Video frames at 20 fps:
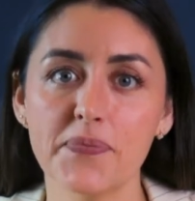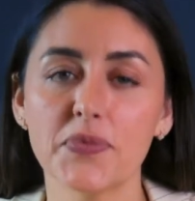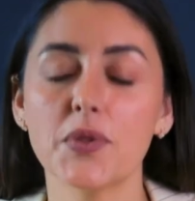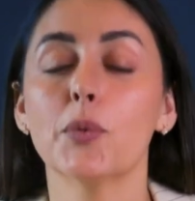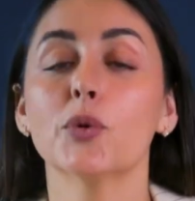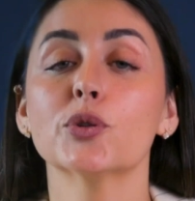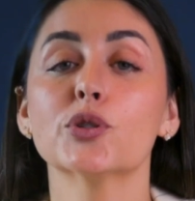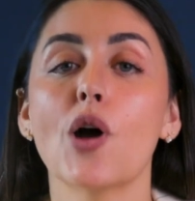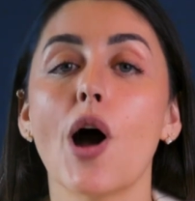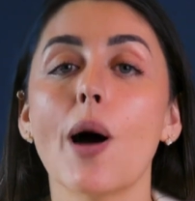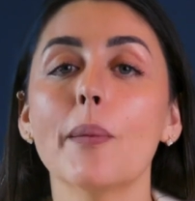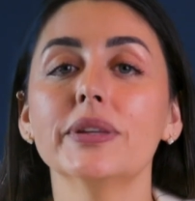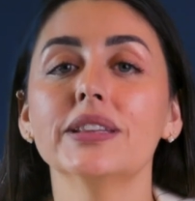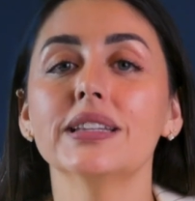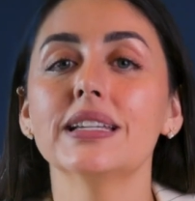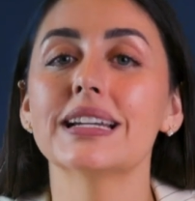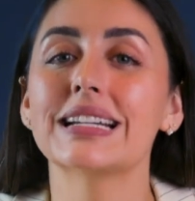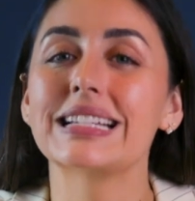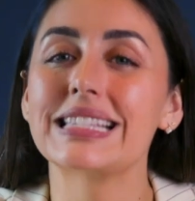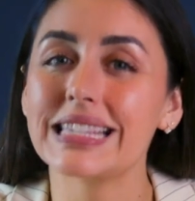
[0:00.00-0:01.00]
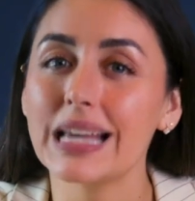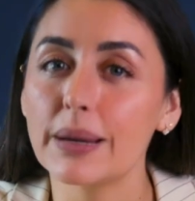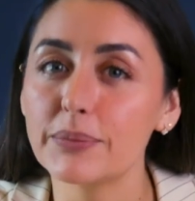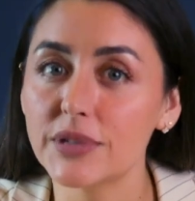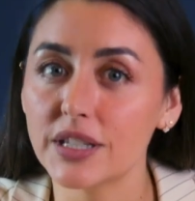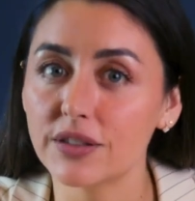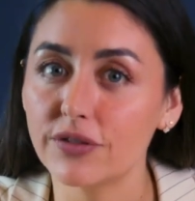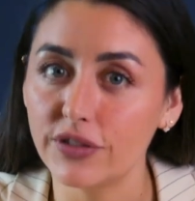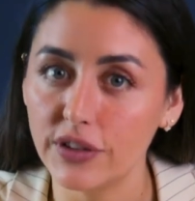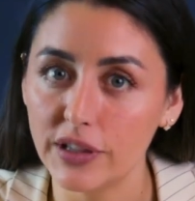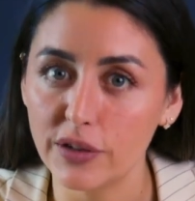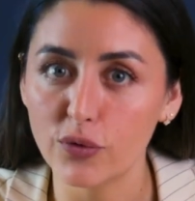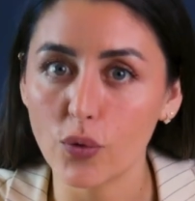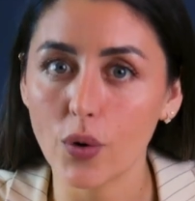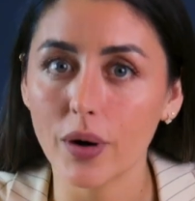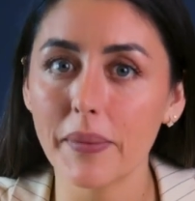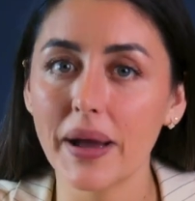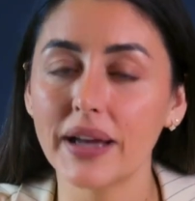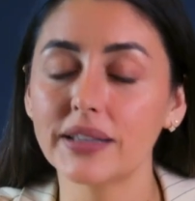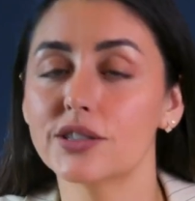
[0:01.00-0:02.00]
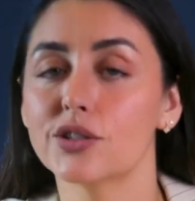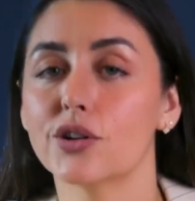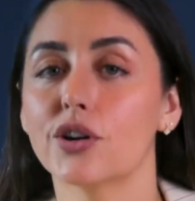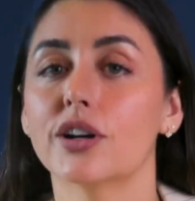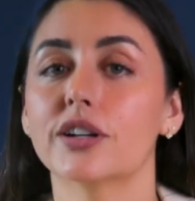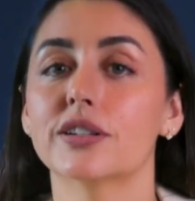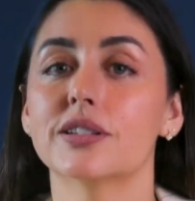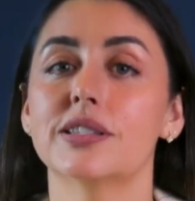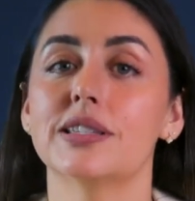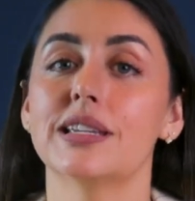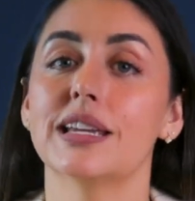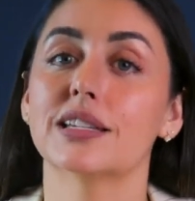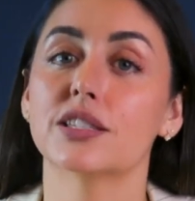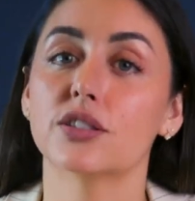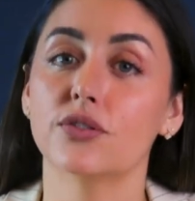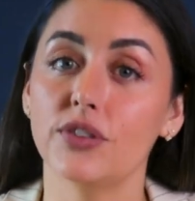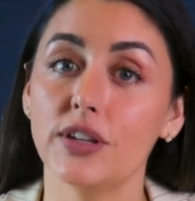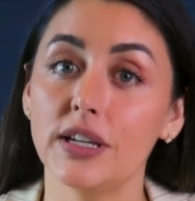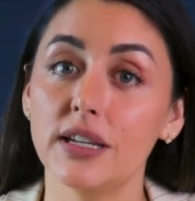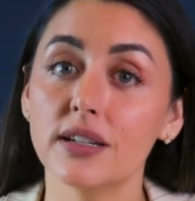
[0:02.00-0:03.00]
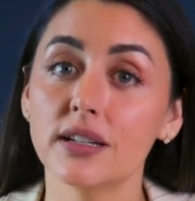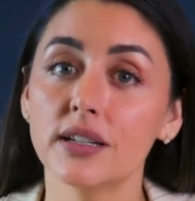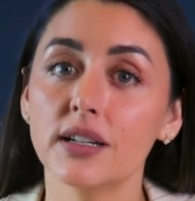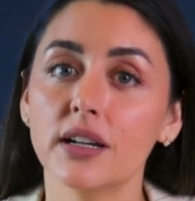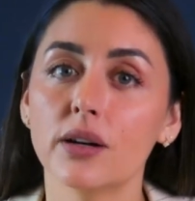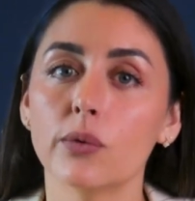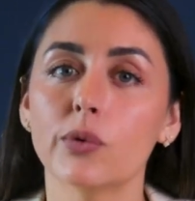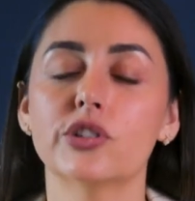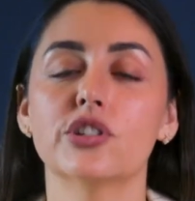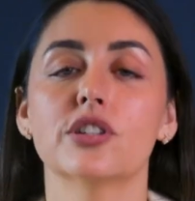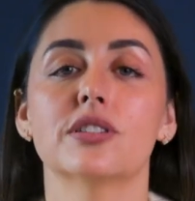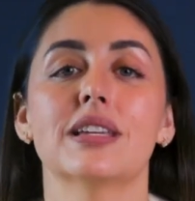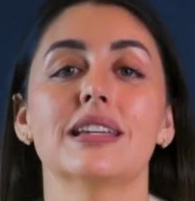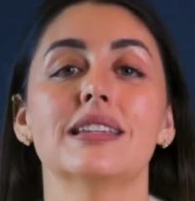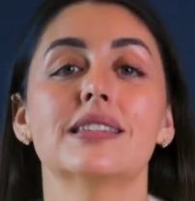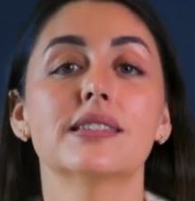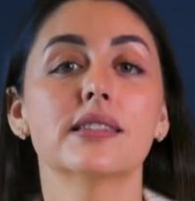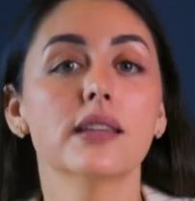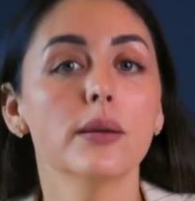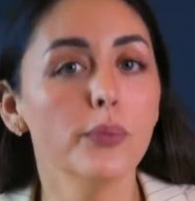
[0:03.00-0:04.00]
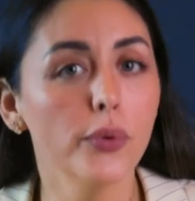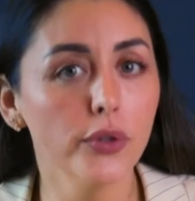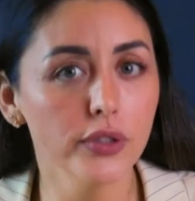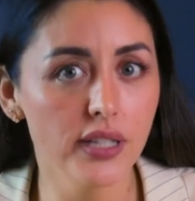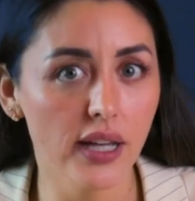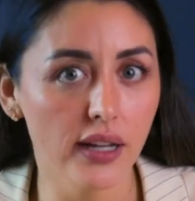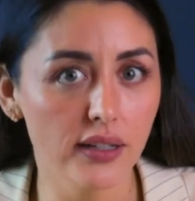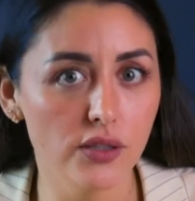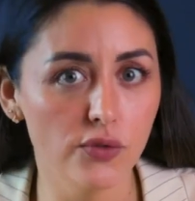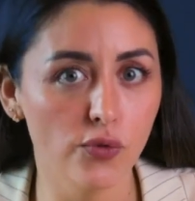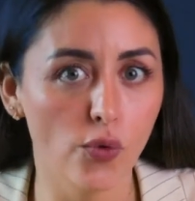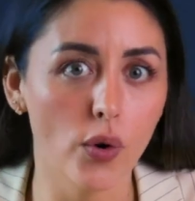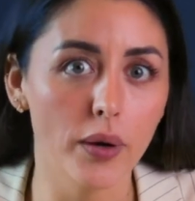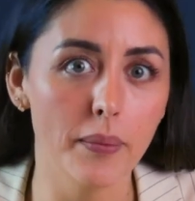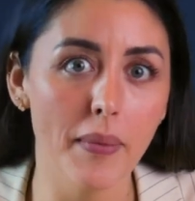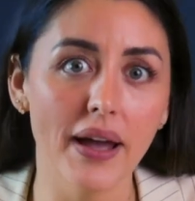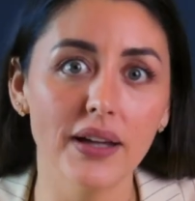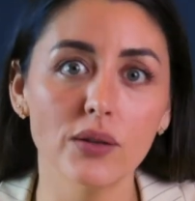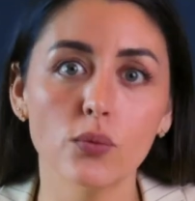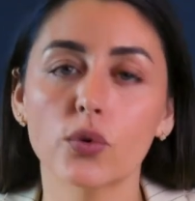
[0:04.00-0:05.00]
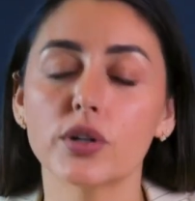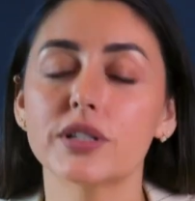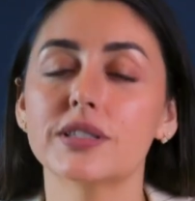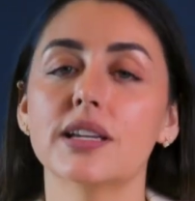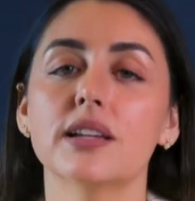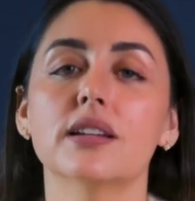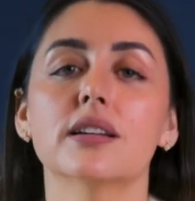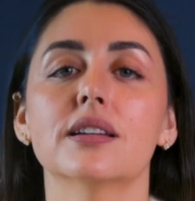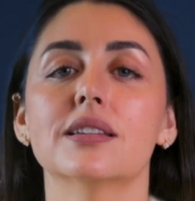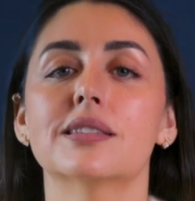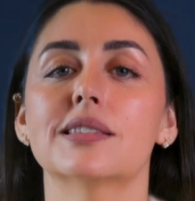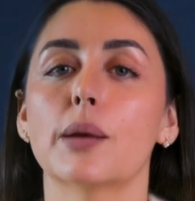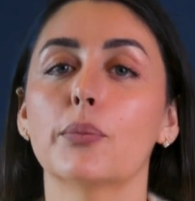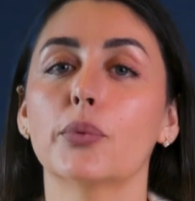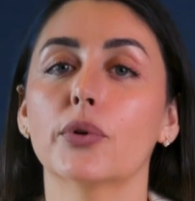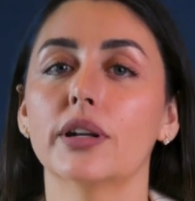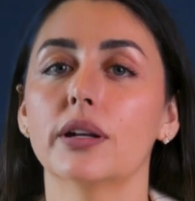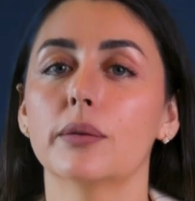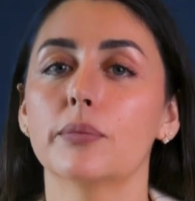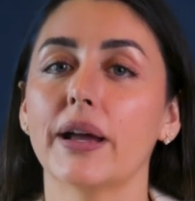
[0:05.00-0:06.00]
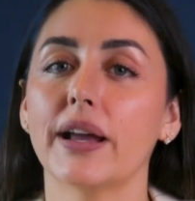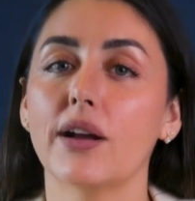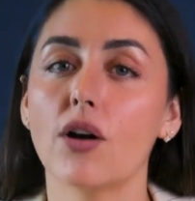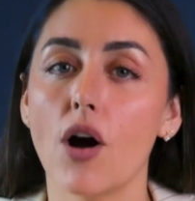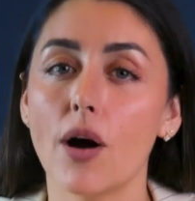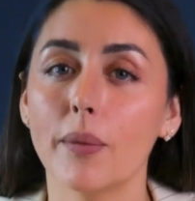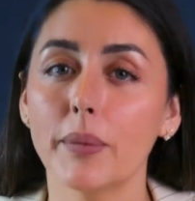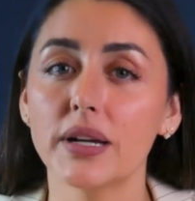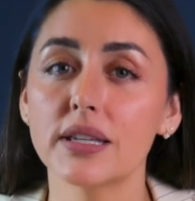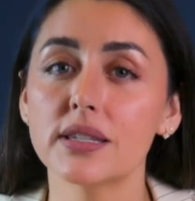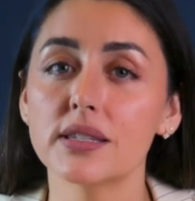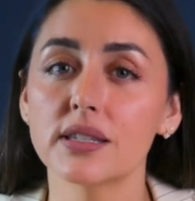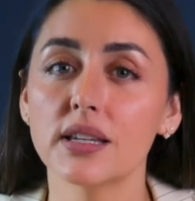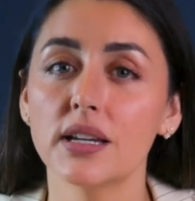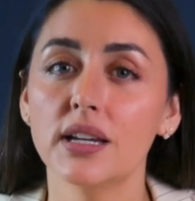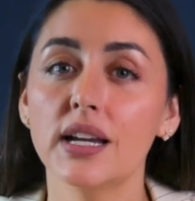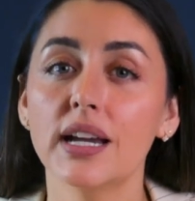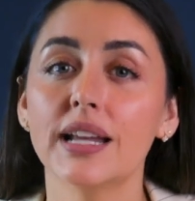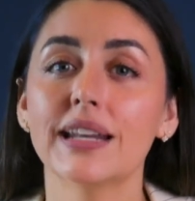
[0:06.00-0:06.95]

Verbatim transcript: The most commonly accepted feed formats are CSV, which is a simple text format where data is separated by commas,